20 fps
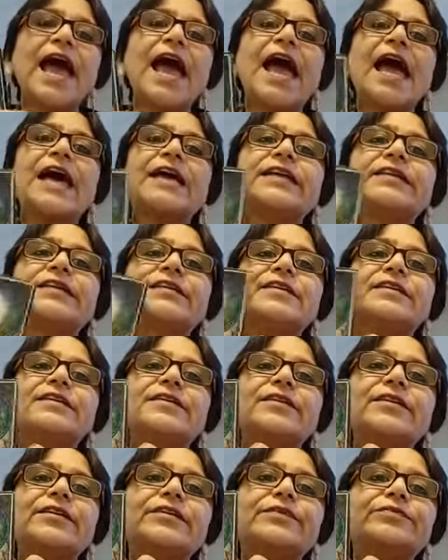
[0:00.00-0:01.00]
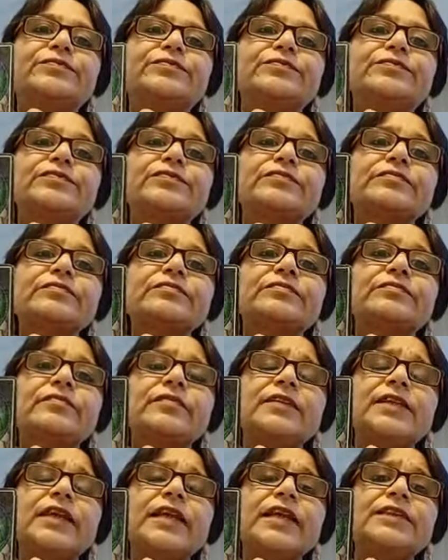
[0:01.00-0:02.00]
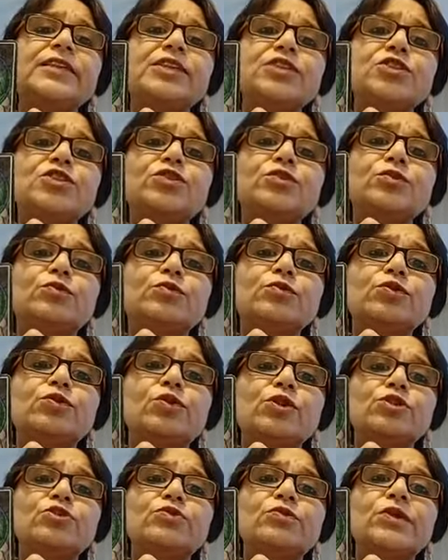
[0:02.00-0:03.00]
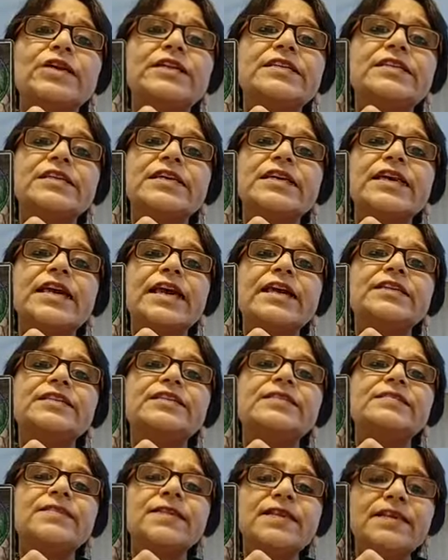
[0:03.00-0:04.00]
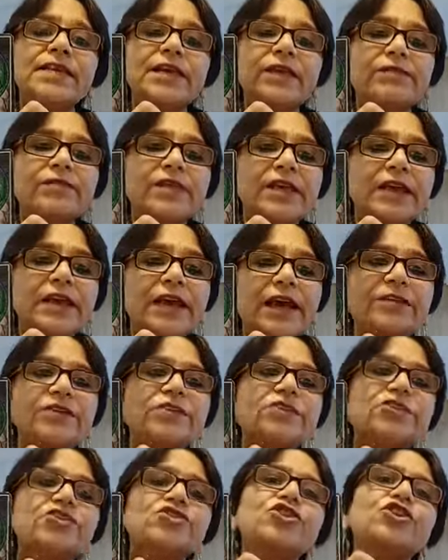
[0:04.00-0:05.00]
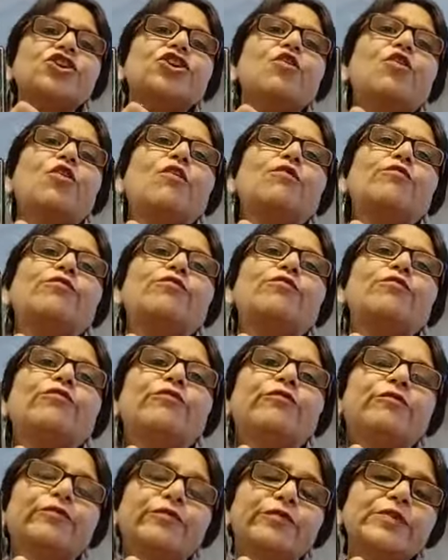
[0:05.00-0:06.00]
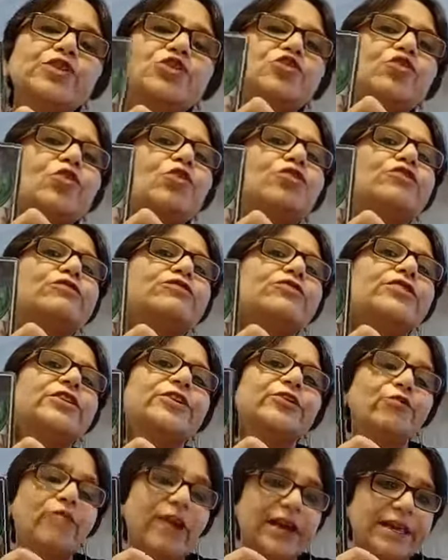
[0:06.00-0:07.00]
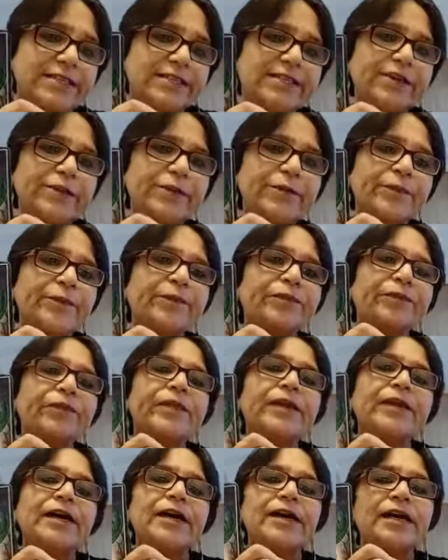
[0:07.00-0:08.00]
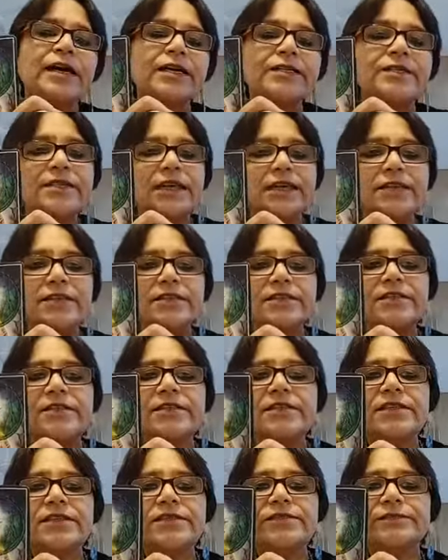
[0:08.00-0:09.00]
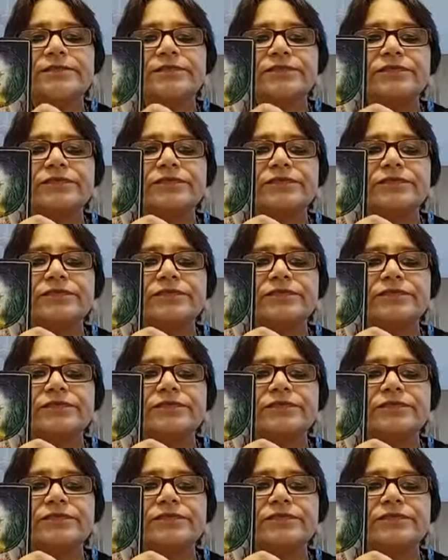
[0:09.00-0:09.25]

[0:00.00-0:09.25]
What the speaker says: And this would also indicate seeking the energy of this sort of an advisor, a consultant,